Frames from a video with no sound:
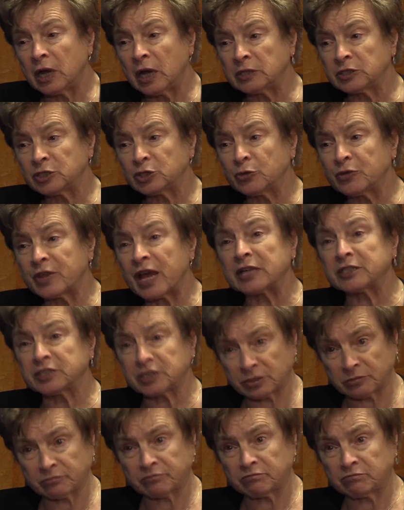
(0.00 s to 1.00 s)
So
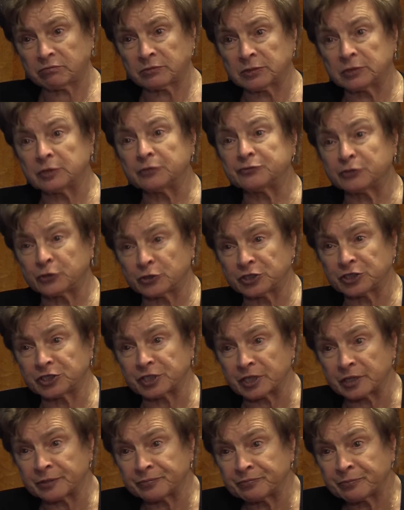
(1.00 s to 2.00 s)
that's the first
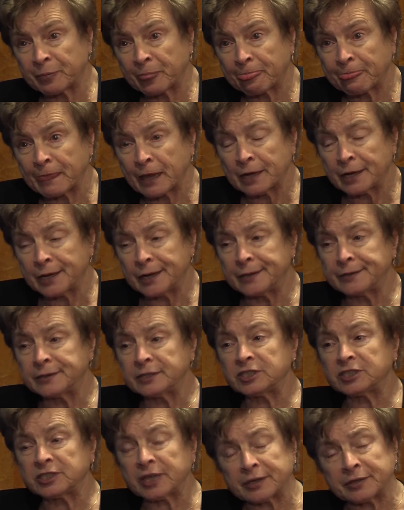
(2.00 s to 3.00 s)
thing. The
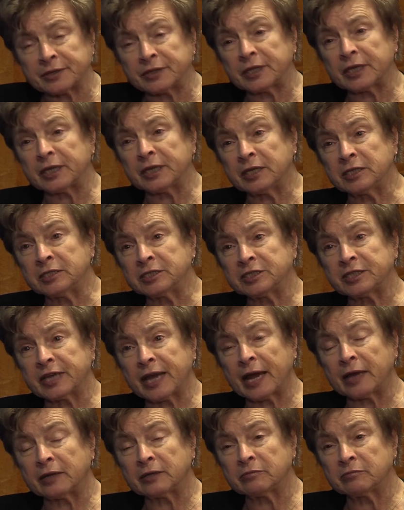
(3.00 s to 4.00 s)
second thing is
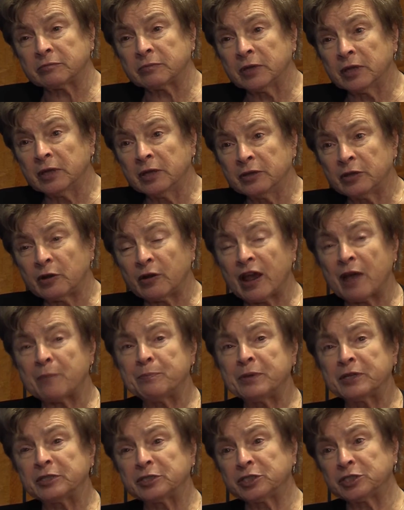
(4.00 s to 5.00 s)
that there's
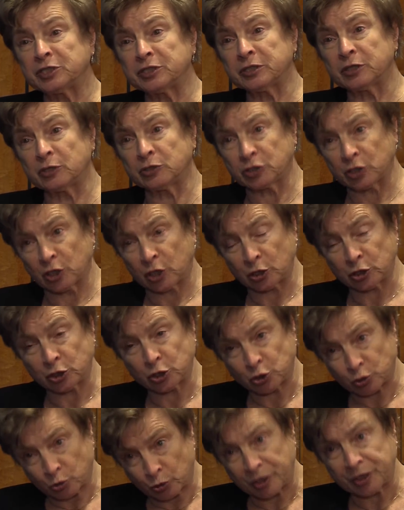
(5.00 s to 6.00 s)
a
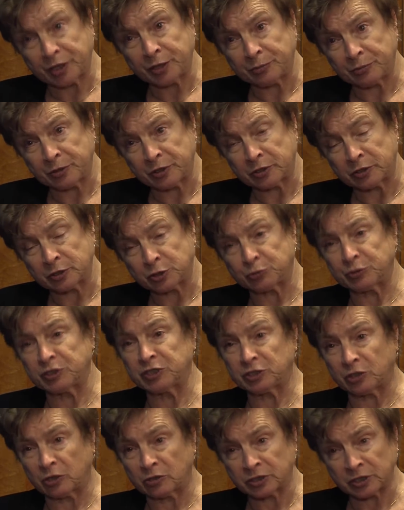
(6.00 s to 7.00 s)
consortium that has
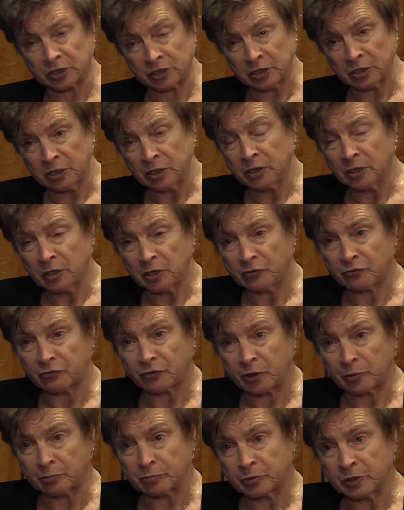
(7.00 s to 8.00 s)
resulted
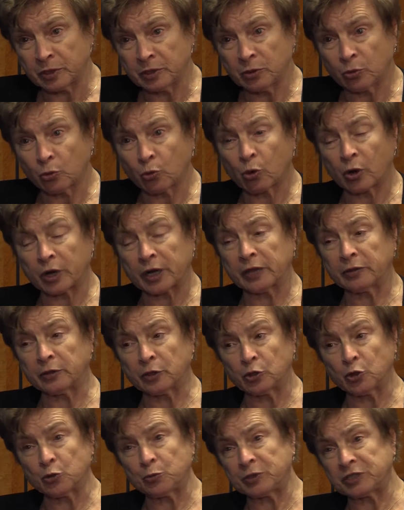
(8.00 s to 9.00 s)
from work in the
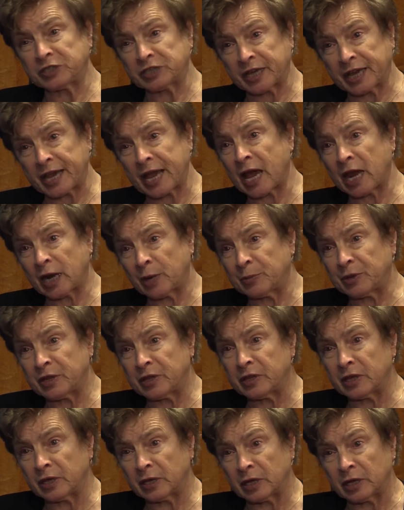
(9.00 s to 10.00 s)
Lupus Academy
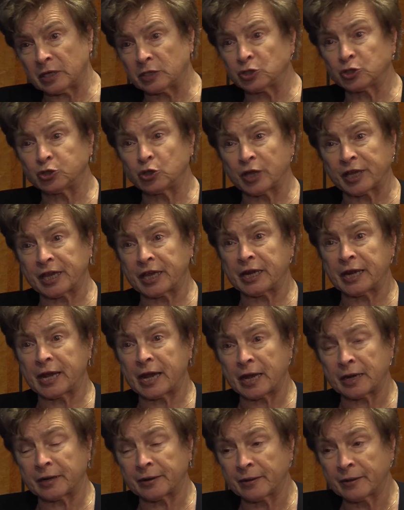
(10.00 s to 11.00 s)
that is looking
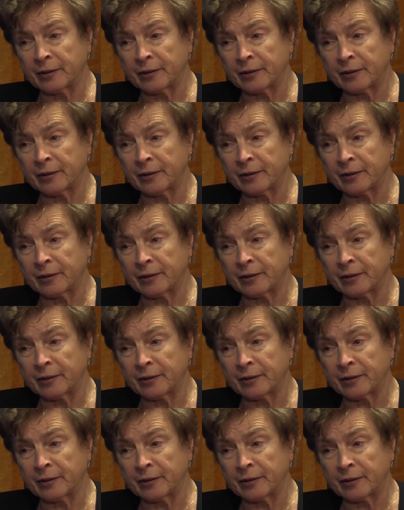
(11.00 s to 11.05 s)
at